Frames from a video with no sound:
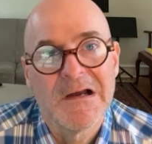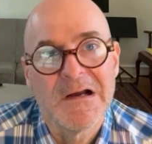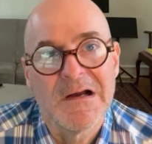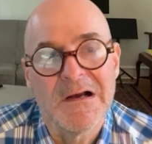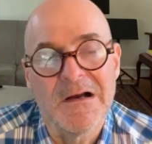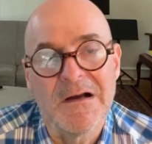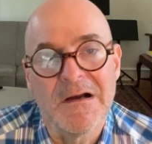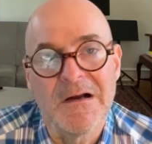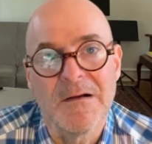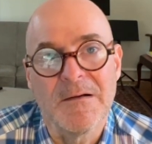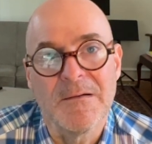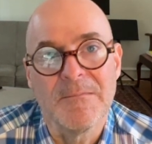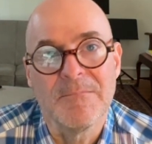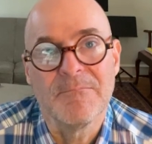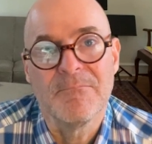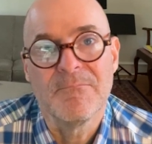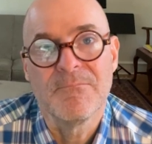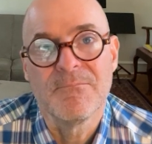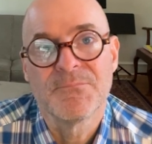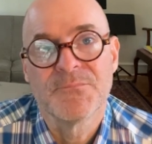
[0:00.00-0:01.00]

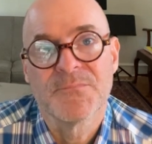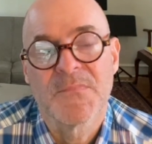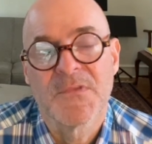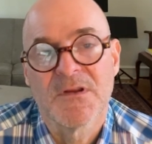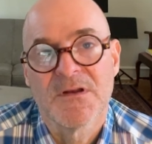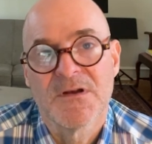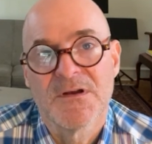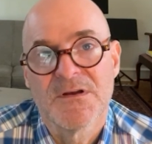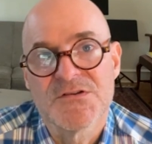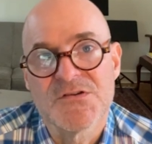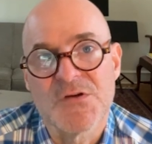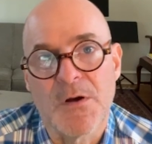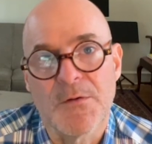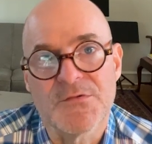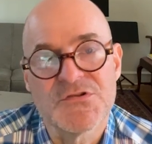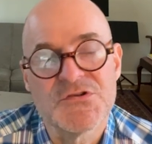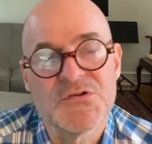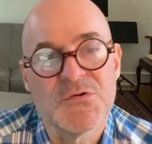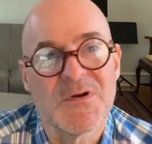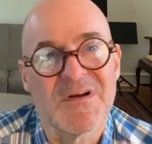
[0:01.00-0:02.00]
So I
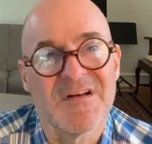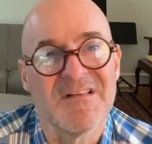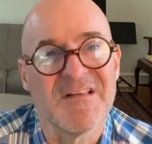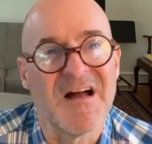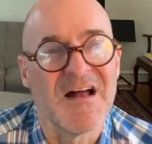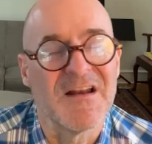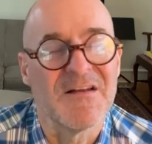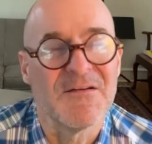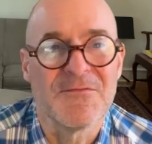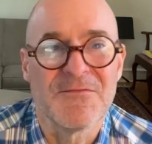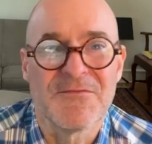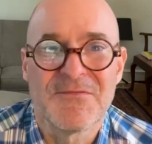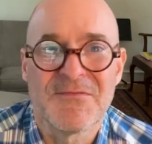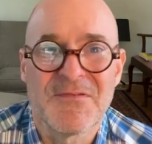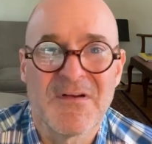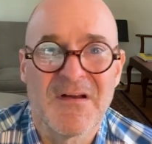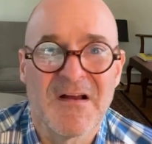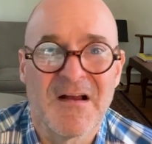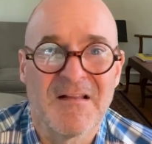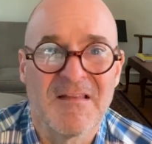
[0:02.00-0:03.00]
was doing a lot of